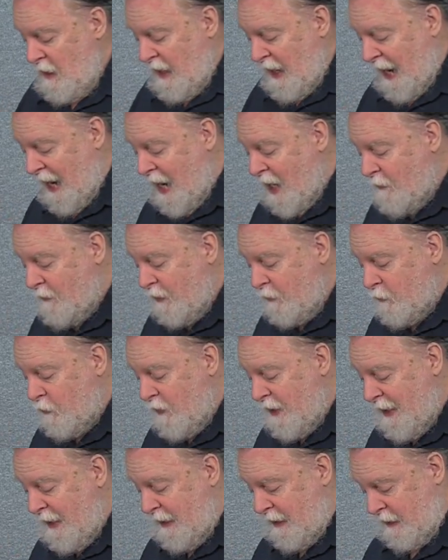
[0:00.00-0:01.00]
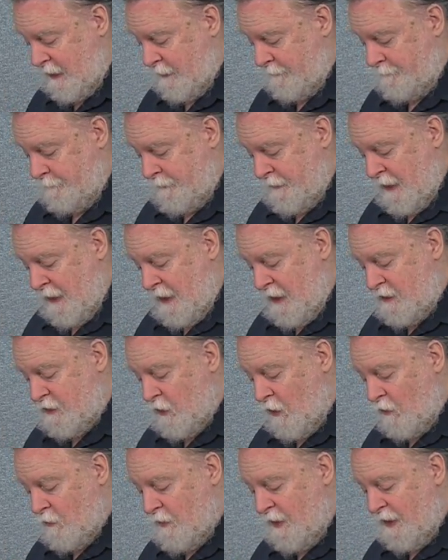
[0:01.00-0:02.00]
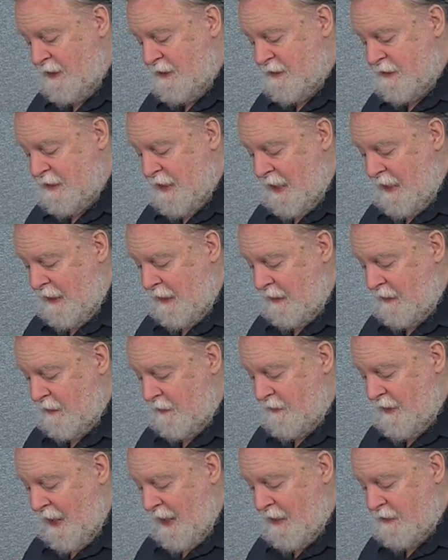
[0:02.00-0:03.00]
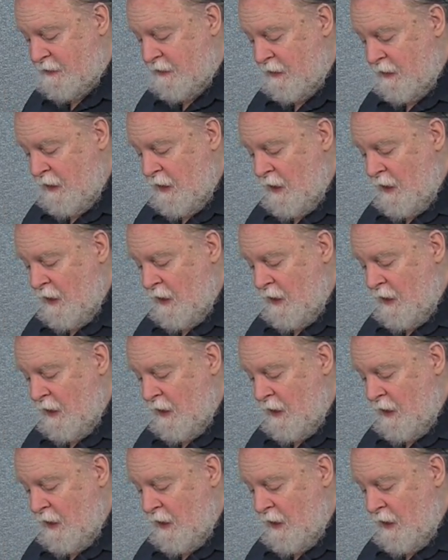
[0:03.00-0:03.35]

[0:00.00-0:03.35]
harry reid is already saying that